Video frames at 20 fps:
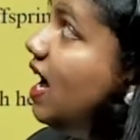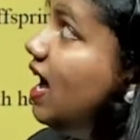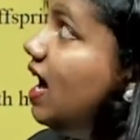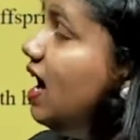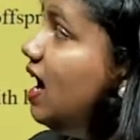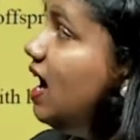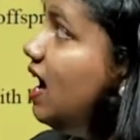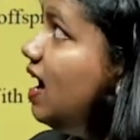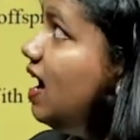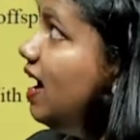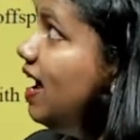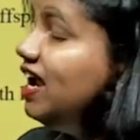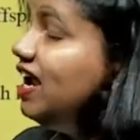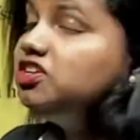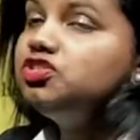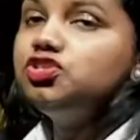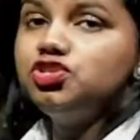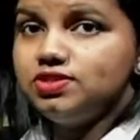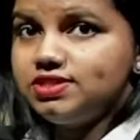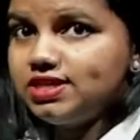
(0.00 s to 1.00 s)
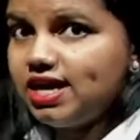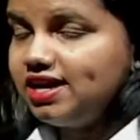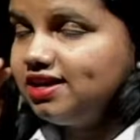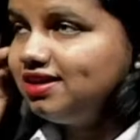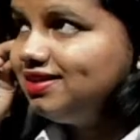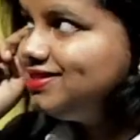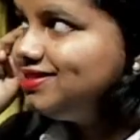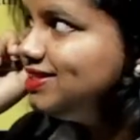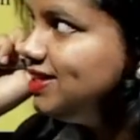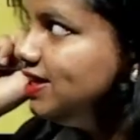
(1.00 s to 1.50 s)

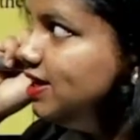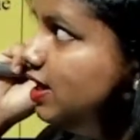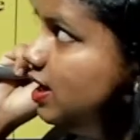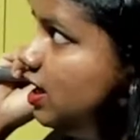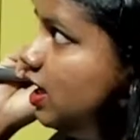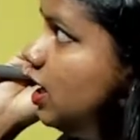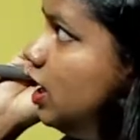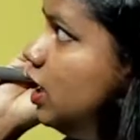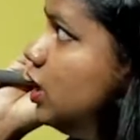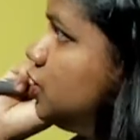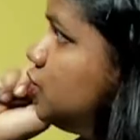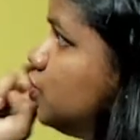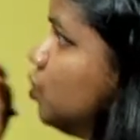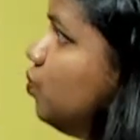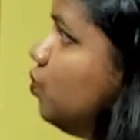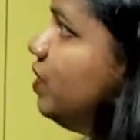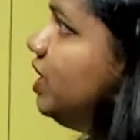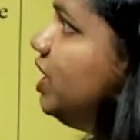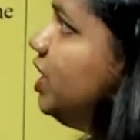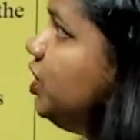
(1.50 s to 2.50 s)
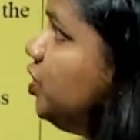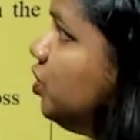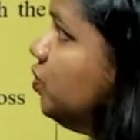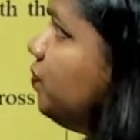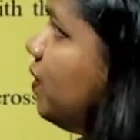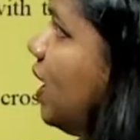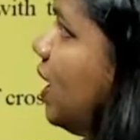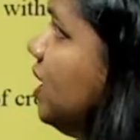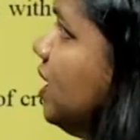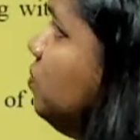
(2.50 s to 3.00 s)
heterozygous here. So we need to
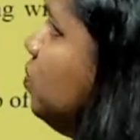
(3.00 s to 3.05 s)
find